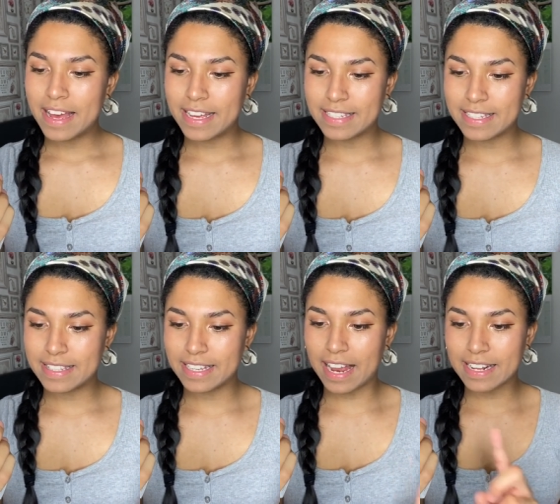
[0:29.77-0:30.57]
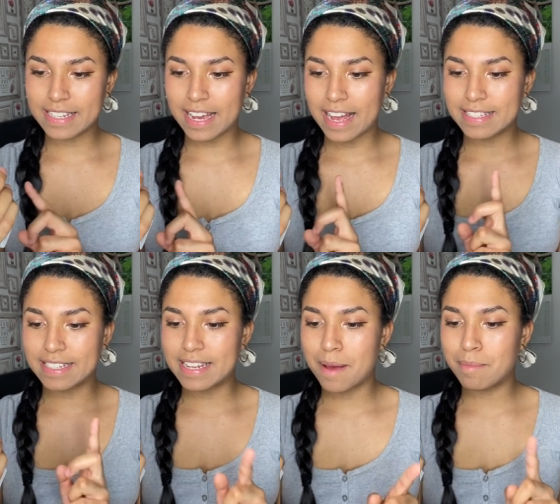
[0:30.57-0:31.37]
It is the lactic
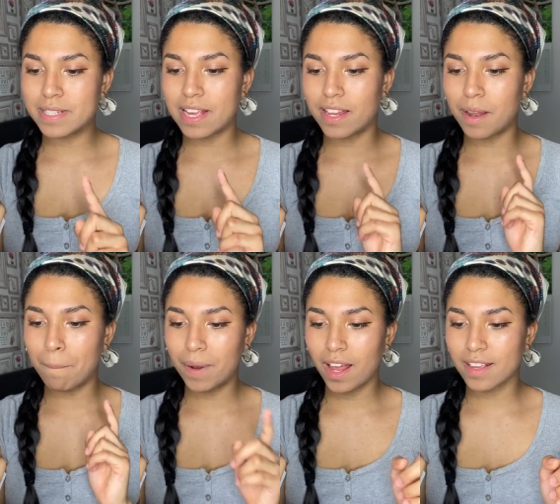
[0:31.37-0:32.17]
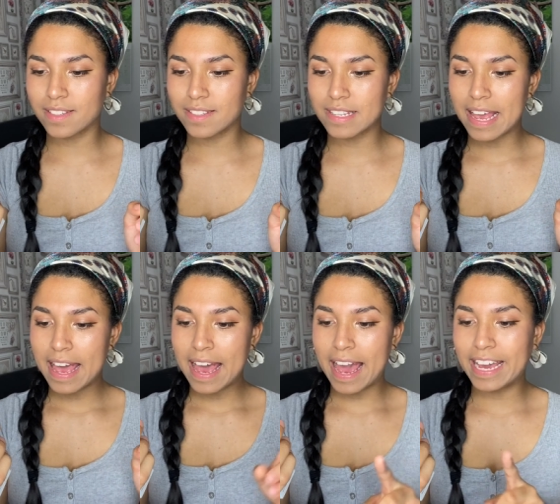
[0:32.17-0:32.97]
acid 10% plus
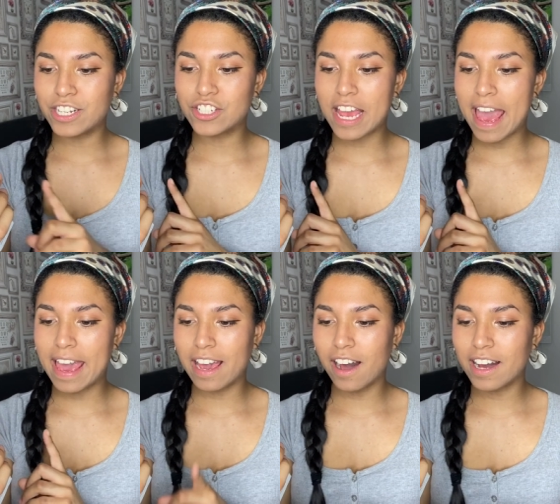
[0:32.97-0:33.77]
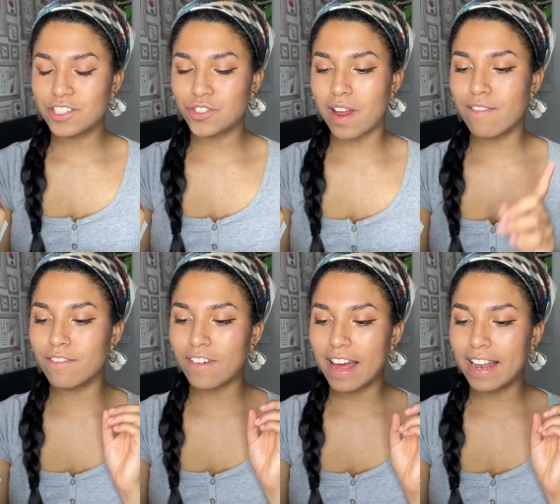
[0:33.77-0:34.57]
HA high
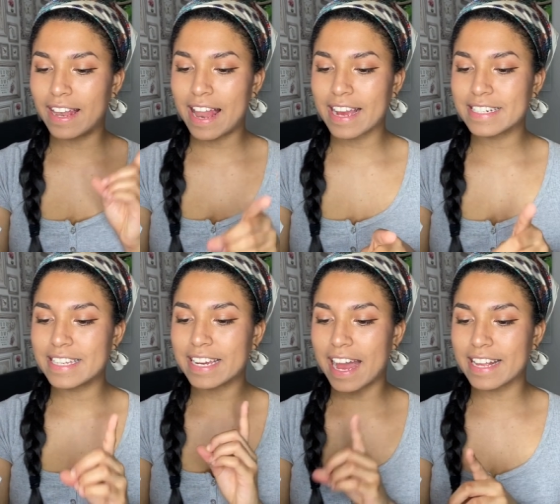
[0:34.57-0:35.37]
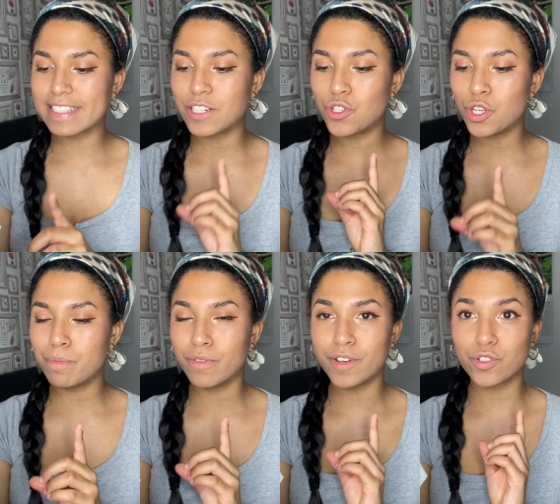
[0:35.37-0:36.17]
strength lactic acid
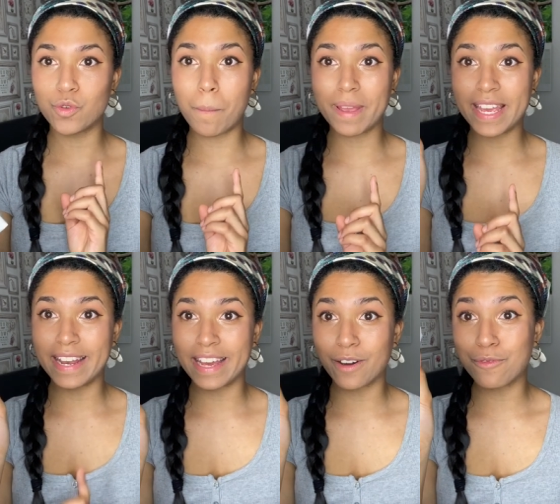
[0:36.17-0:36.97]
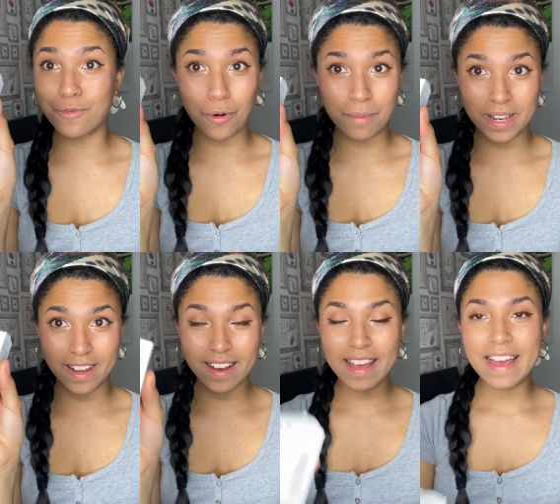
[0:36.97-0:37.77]
superficial peeling
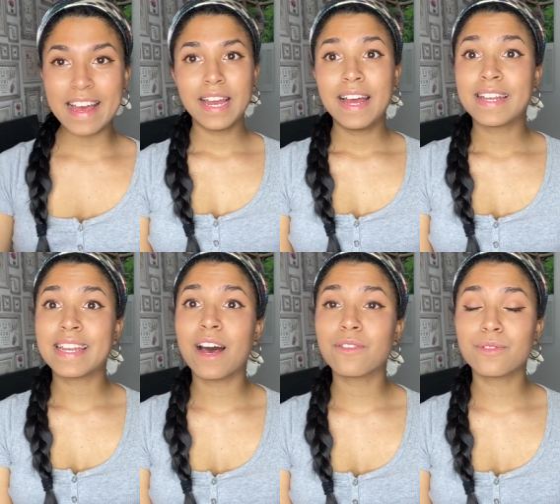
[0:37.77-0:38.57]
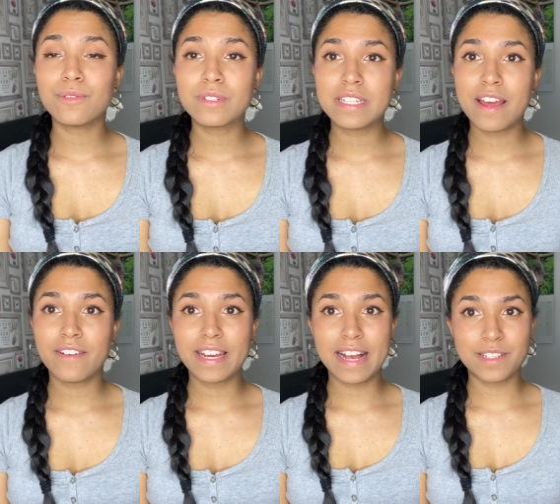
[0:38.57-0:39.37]
formula. Now the
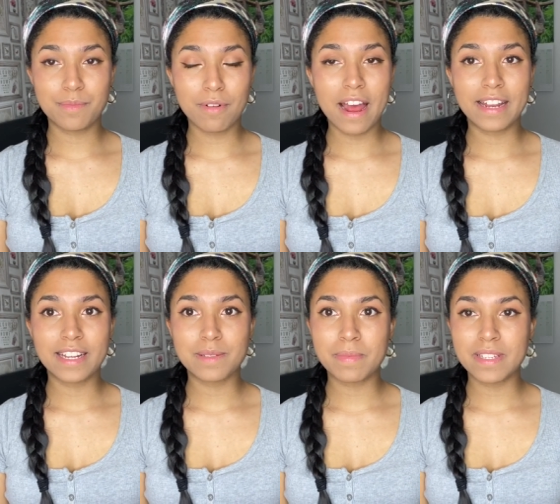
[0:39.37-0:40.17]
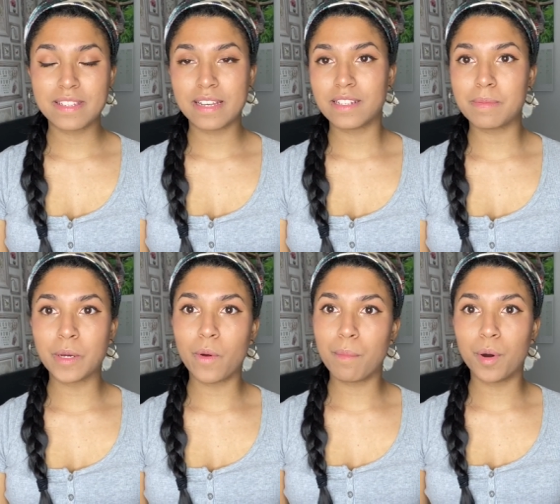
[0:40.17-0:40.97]
Ordinary as a brand has been seen to be
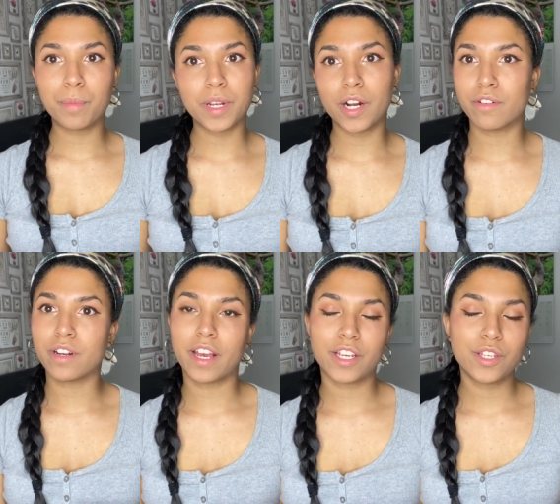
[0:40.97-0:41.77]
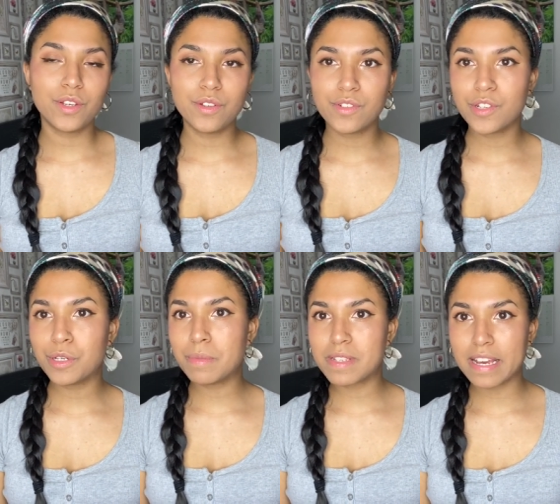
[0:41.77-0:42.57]
quite popular on like
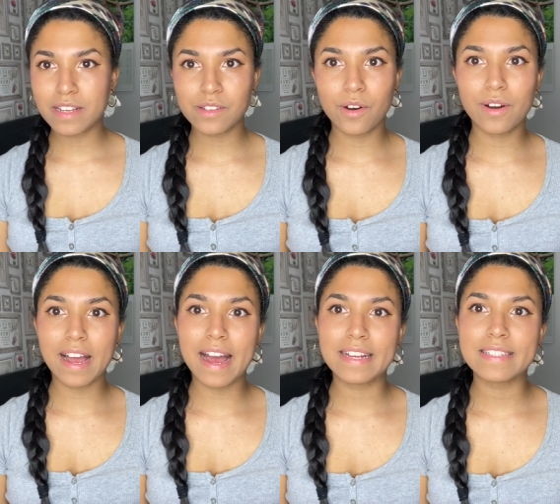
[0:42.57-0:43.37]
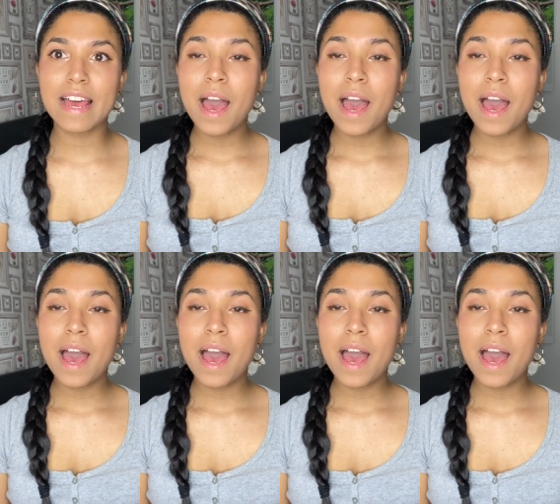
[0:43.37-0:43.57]
YouTube, TikTok, and